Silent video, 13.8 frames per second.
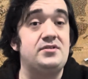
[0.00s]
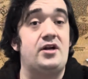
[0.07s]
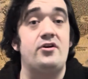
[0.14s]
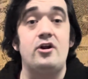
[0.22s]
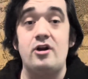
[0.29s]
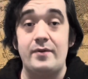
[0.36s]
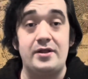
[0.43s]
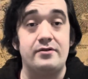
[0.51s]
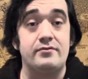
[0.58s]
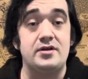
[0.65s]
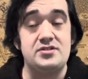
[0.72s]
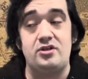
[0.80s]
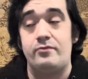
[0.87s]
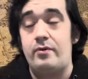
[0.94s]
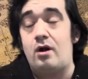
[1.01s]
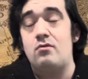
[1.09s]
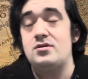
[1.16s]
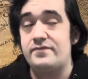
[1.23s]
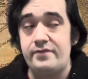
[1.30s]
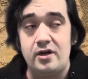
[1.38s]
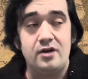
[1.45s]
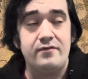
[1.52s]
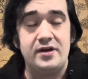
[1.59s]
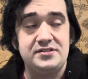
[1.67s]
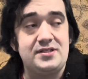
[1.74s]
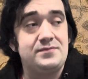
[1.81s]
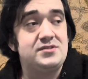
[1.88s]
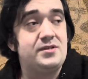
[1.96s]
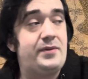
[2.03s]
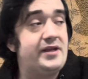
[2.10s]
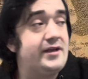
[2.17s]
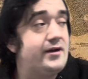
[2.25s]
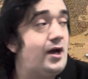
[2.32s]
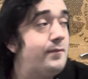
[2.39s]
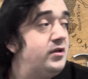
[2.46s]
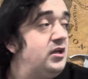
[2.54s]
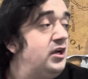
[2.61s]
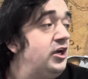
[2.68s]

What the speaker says: I don't know about the rest of you, but I was very, very tempted to pick it up.